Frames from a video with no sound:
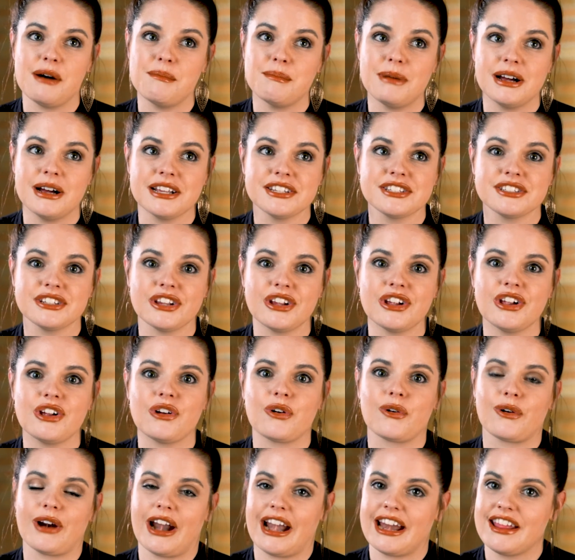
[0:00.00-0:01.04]
a muscle
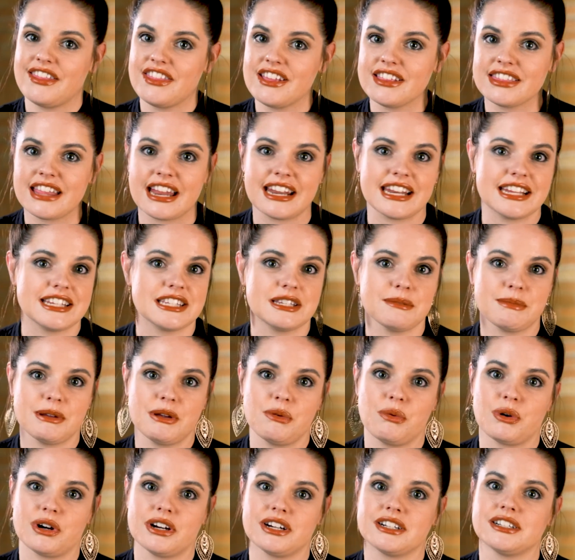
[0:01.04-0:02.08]
or anything that needs to be
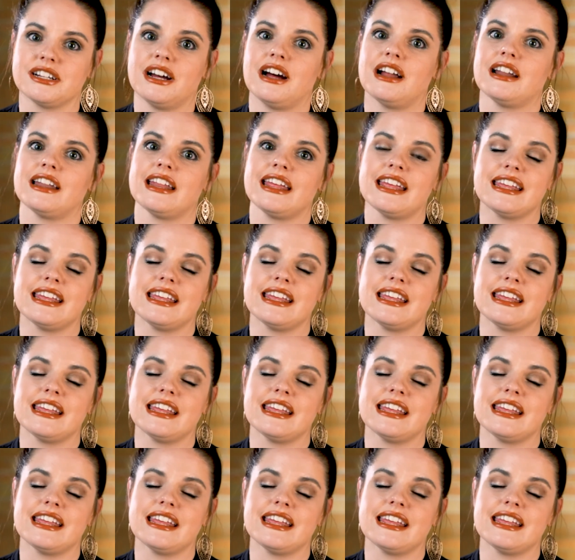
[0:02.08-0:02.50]
worked on,